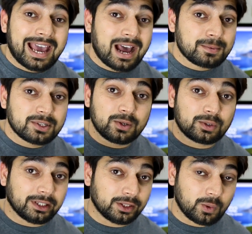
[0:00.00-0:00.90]

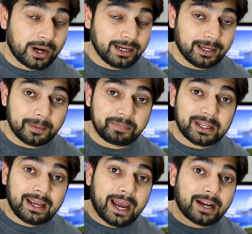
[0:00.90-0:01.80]
Absolutely no idea.
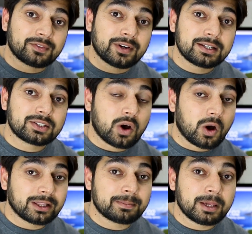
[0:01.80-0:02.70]
At first,
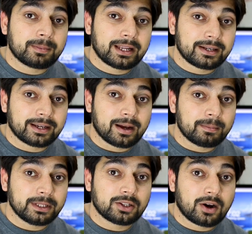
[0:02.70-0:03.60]
all the people at the
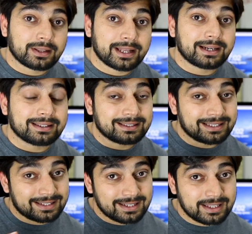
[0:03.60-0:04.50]
company thought that
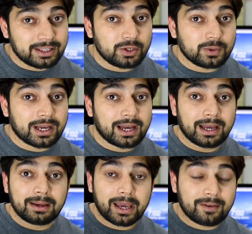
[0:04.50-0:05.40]
this is a new
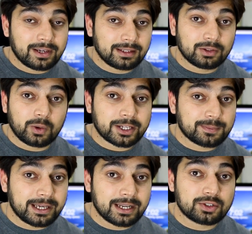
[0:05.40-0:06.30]
guy having no
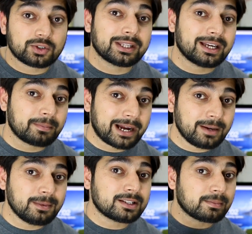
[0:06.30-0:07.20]
experience, so there
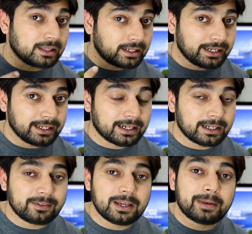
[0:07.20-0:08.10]
might be some learning
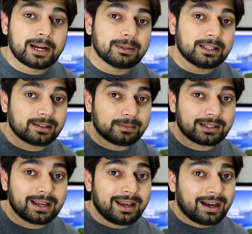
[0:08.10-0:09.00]
curve. He might be a little
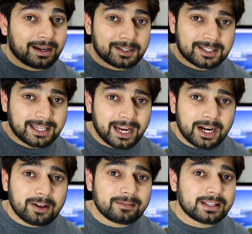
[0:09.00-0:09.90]
bit uh,
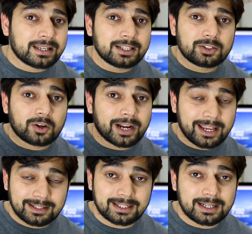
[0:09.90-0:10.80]
scared of the things or
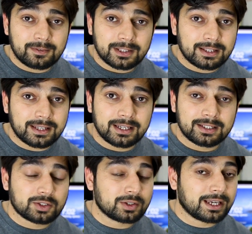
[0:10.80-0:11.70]
hesitant with the
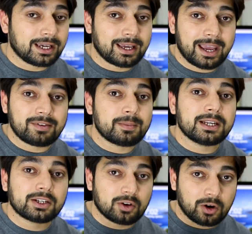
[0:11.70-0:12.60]
things, so they
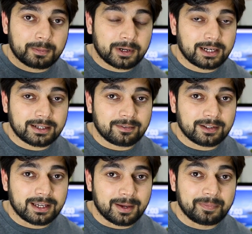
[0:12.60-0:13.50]
everybody cooperated
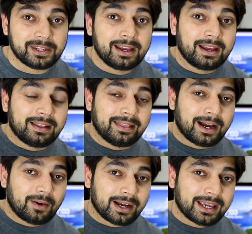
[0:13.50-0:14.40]
with him.
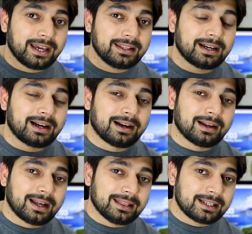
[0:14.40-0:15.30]
Now, again,
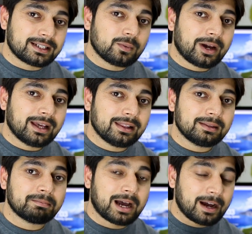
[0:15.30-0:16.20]
uh, a little
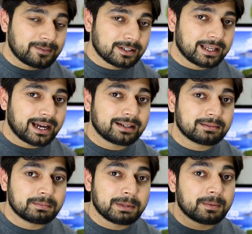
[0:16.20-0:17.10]
while after
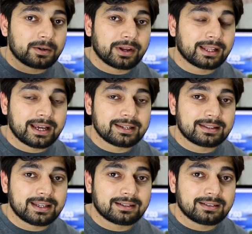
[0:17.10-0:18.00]
that, people
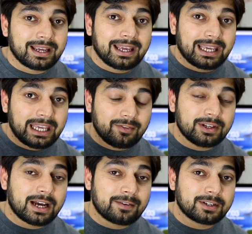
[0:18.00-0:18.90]
realized that
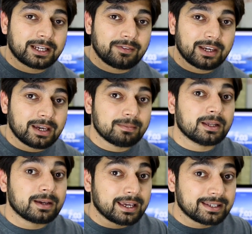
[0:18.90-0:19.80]
even after giving him
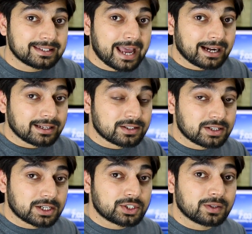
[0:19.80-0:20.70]
the exact
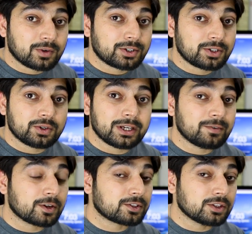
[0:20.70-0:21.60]
instruction what to do,
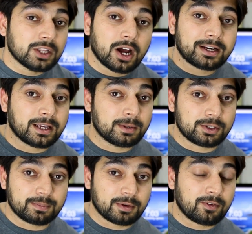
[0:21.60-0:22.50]
he was not
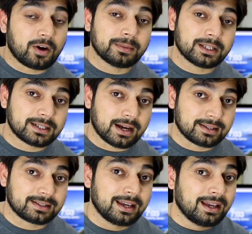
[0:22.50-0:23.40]
able to perform the
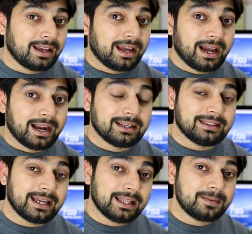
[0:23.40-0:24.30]
task.
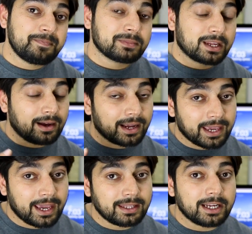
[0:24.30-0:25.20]
And then
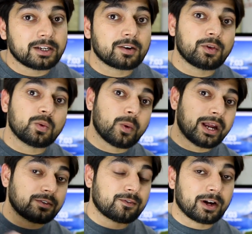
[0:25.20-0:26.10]
again, interview
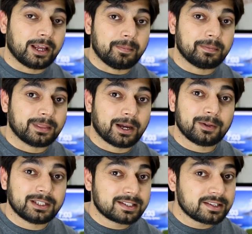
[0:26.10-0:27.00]
went for him.
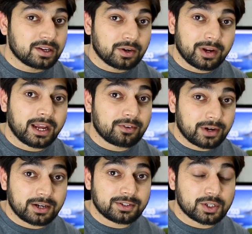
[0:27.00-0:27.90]
Now, this is a rare,
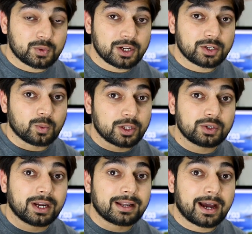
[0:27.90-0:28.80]
rare situation.
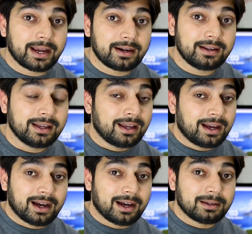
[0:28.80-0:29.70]
Once you get hired,
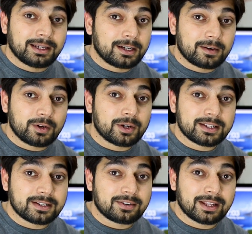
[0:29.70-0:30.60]
uh, interview
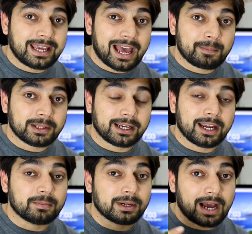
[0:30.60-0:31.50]
doesn't really happen
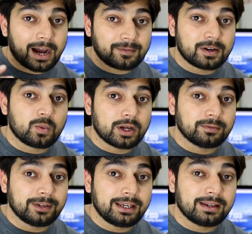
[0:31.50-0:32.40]
again. But after
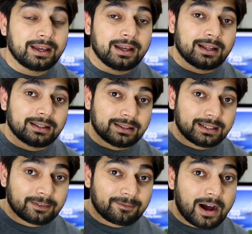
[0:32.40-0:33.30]
one week,
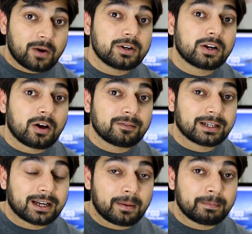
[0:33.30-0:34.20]
the founder of
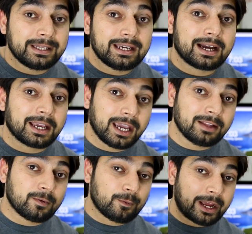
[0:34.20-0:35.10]
the company
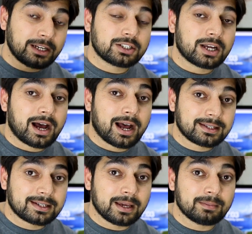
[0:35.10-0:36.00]
again went,
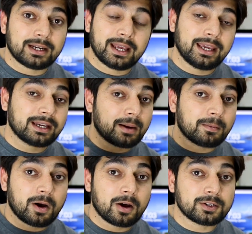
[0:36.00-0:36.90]
asked him that, hey,
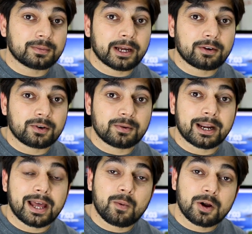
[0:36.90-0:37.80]
come on to my room
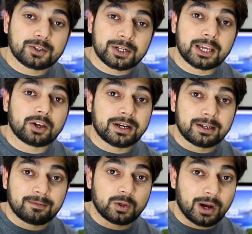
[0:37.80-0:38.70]
and I want to take your
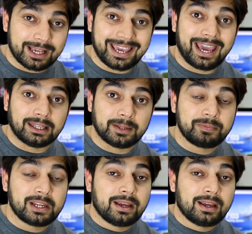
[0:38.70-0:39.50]
interview again.